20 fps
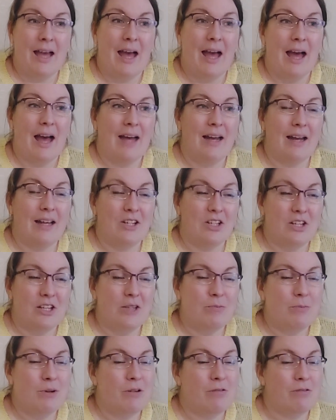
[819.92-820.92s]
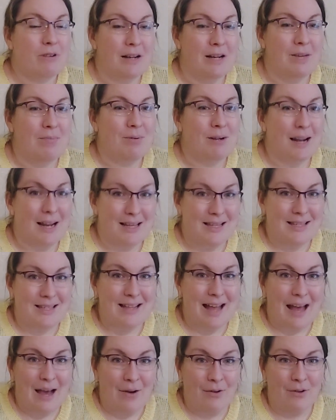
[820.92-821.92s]
And actually it's been a really
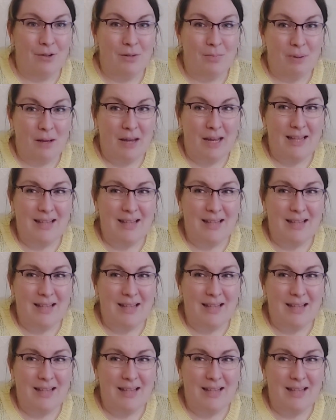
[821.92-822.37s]
pleasant hour and a bit.